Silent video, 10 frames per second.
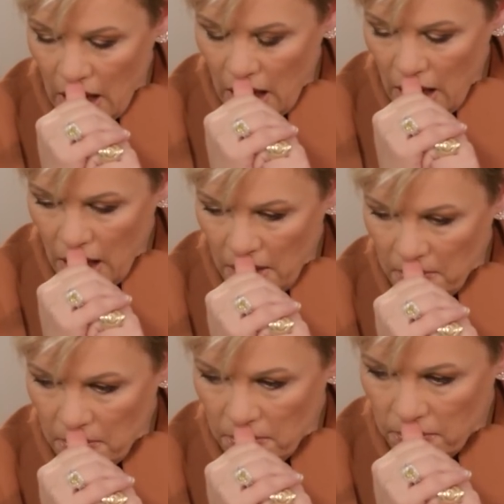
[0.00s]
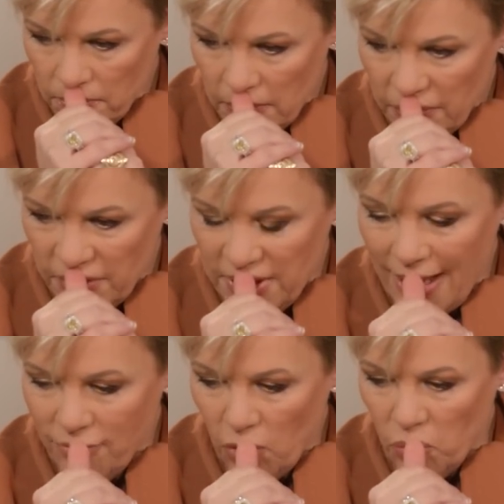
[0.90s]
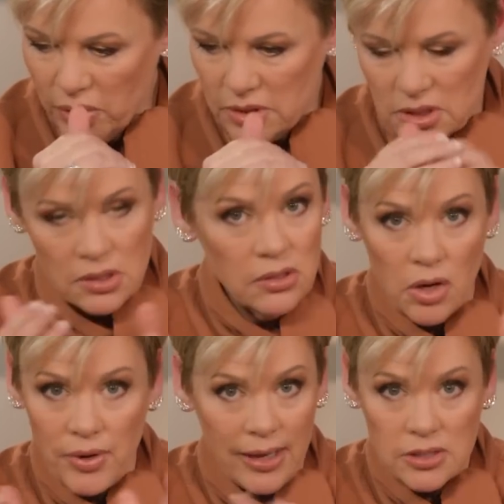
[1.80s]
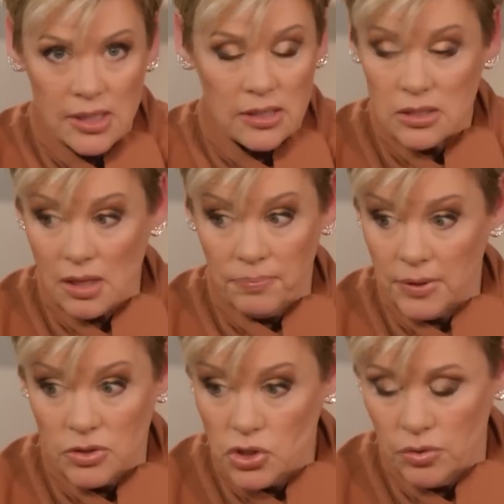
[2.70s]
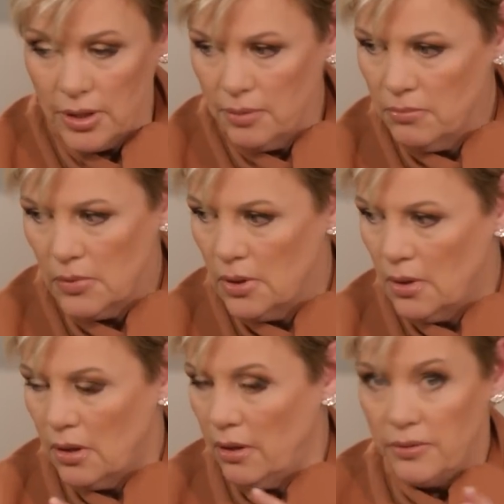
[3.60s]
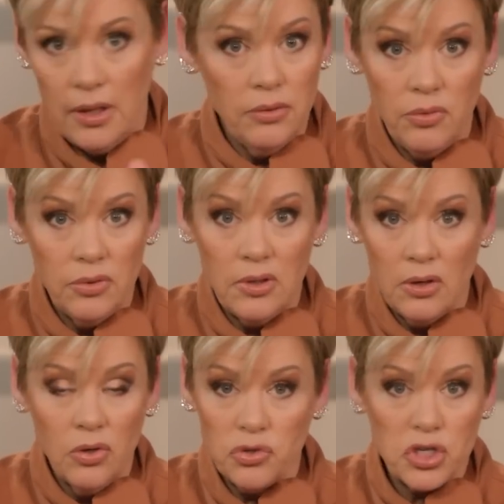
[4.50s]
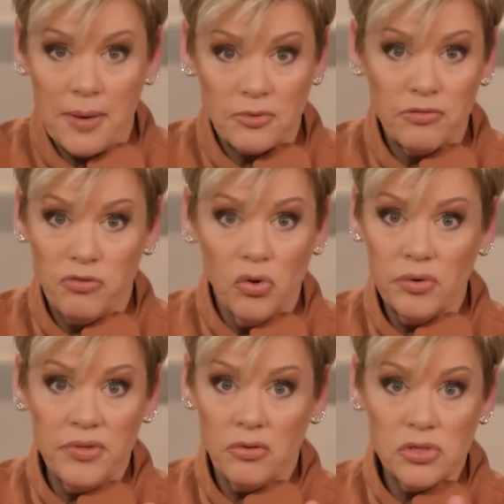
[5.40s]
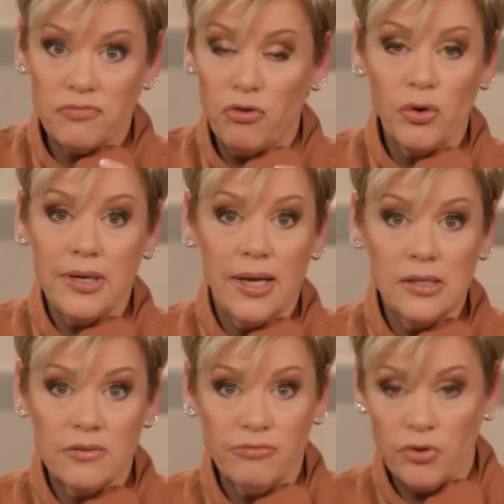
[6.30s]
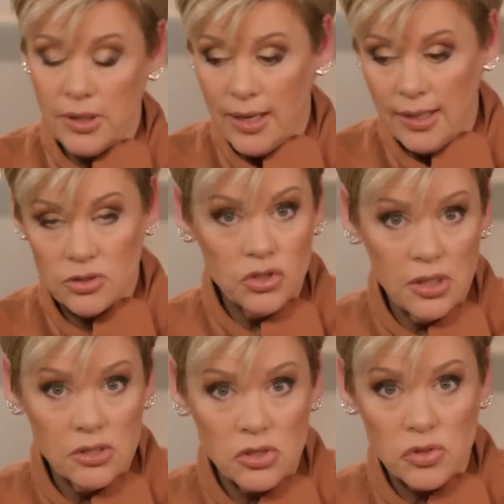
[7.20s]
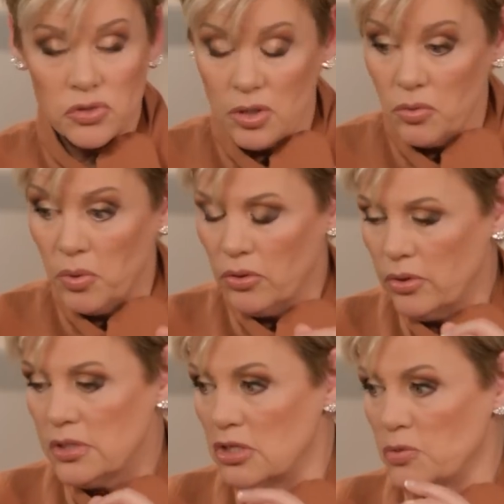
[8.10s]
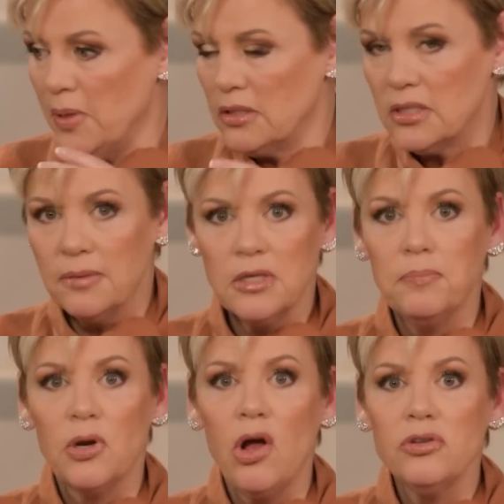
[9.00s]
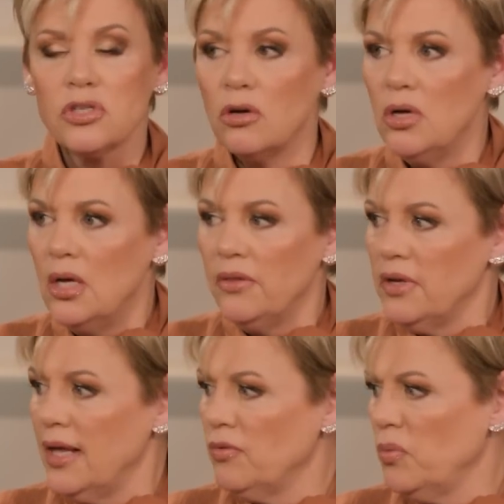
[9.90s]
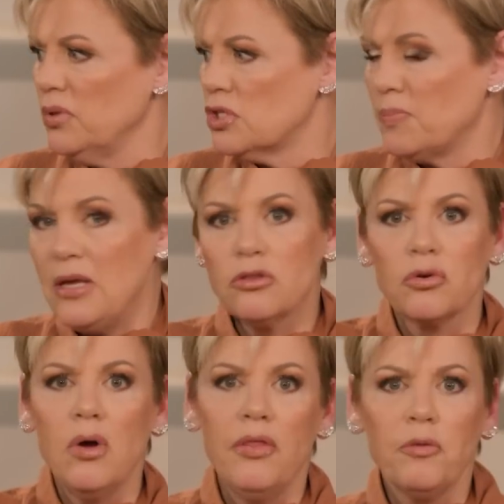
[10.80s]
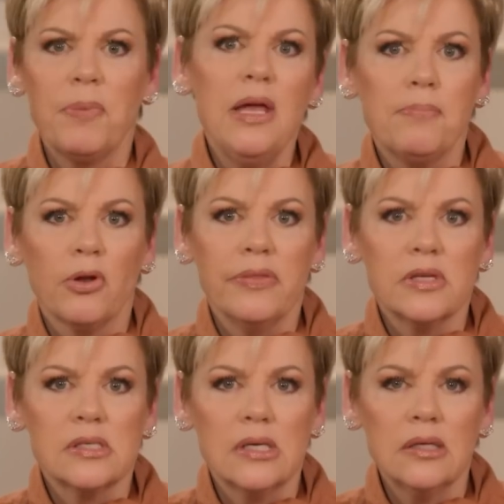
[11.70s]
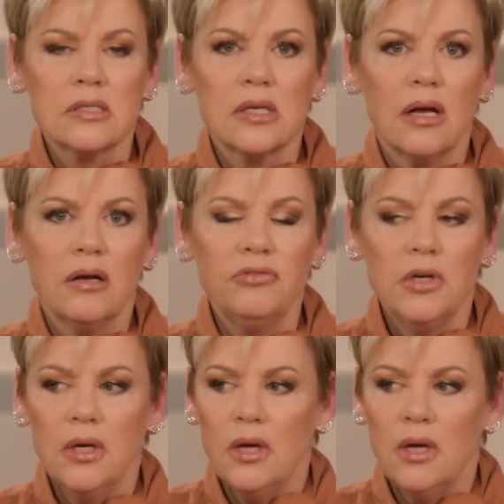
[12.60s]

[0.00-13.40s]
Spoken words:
The devil would no doubt say something to him. And in Luke chapter 4, those 40 days and 40 nights, Jesus was in the wilderness, he's being tempted. But also, the devil would speak through other people in the sense of